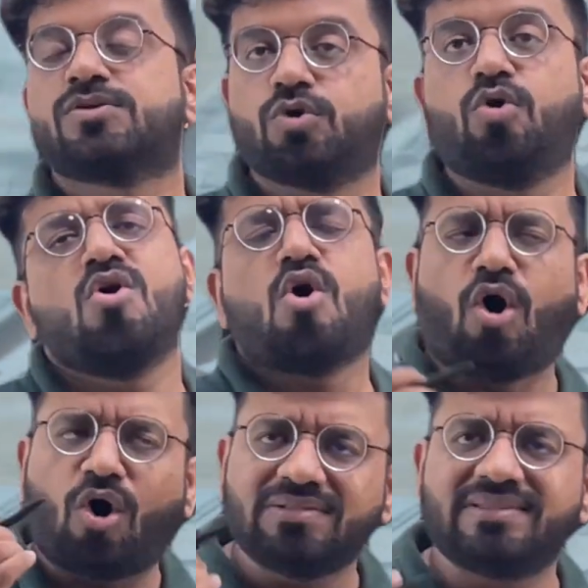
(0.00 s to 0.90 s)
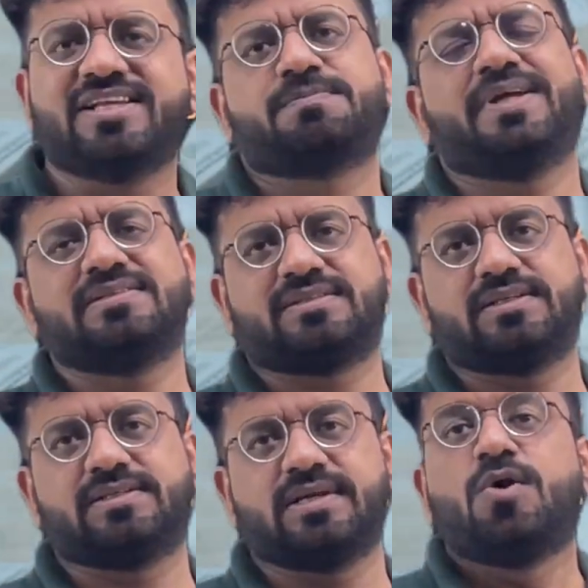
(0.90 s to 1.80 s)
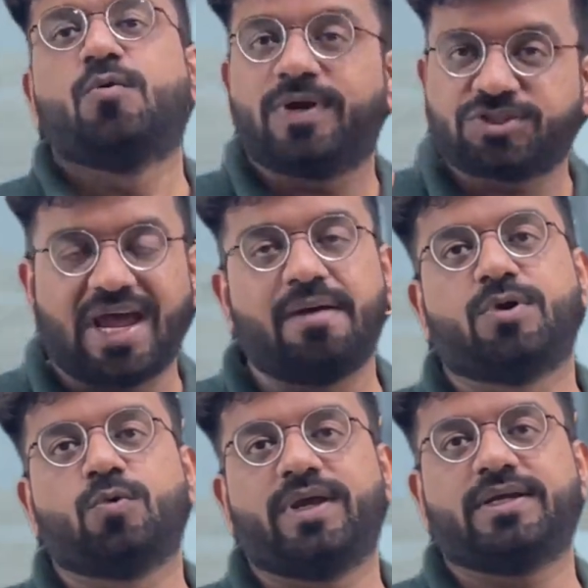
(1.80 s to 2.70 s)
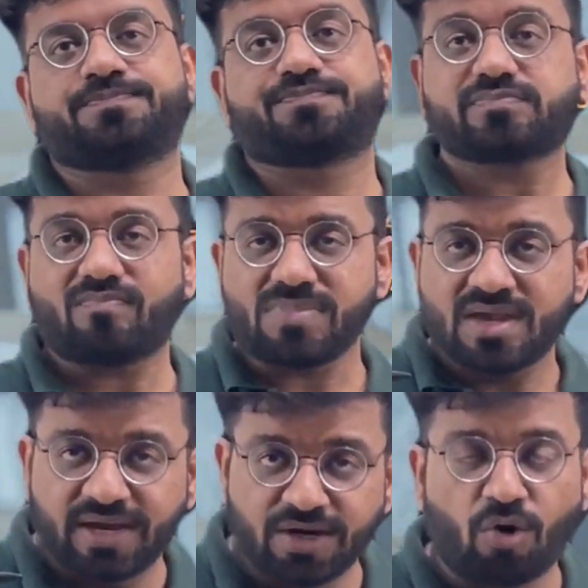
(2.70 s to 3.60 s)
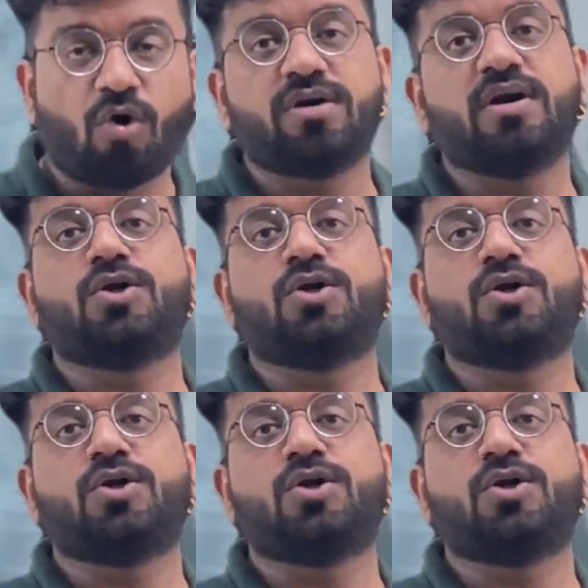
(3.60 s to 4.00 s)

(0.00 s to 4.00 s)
So all the expenses which I'm doing in order